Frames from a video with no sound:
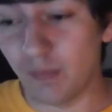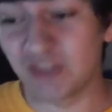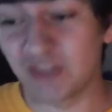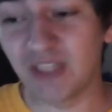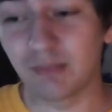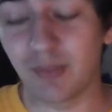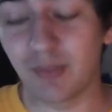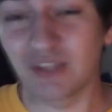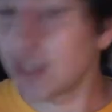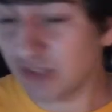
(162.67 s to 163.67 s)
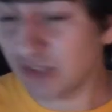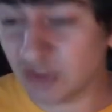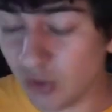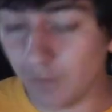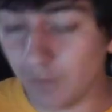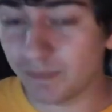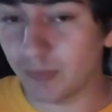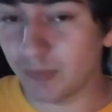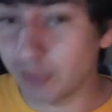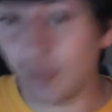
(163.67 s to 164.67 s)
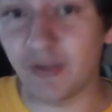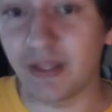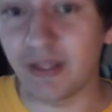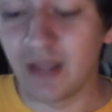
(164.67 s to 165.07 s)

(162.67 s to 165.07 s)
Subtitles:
me selling the things. That's not profit.